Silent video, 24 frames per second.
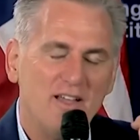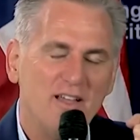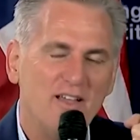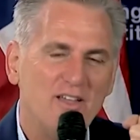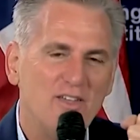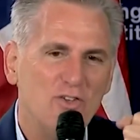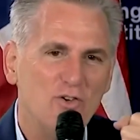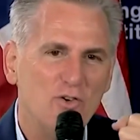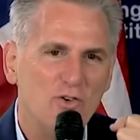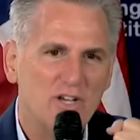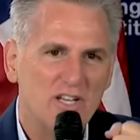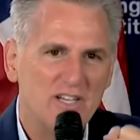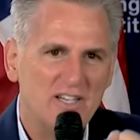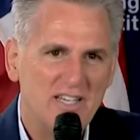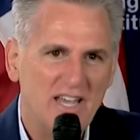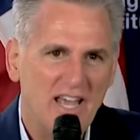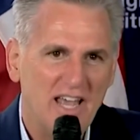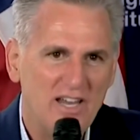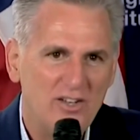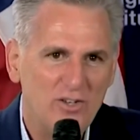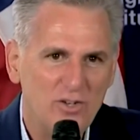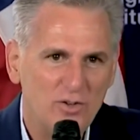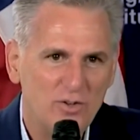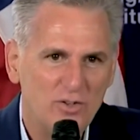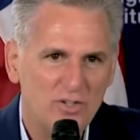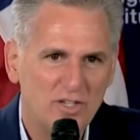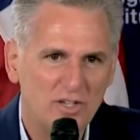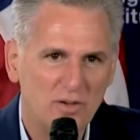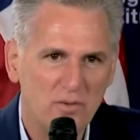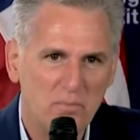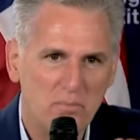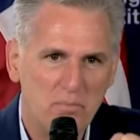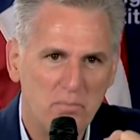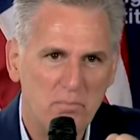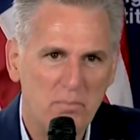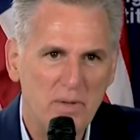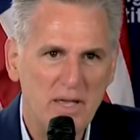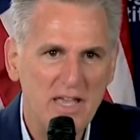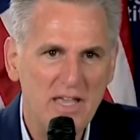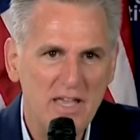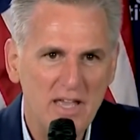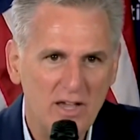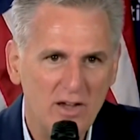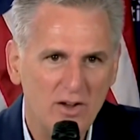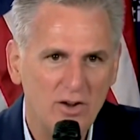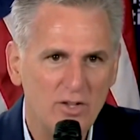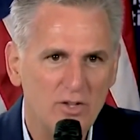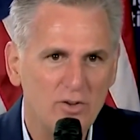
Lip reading: you continue to be here.